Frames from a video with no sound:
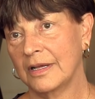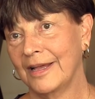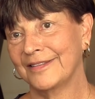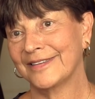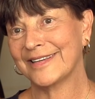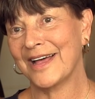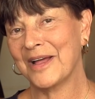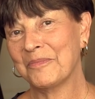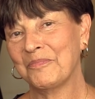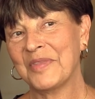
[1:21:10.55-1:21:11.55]
at the
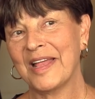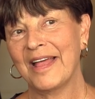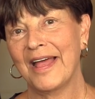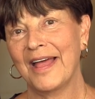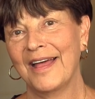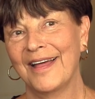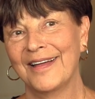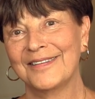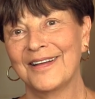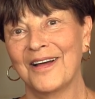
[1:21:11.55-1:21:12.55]
time
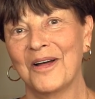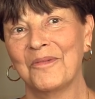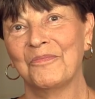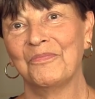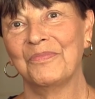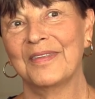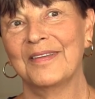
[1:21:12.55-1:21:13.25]
and um,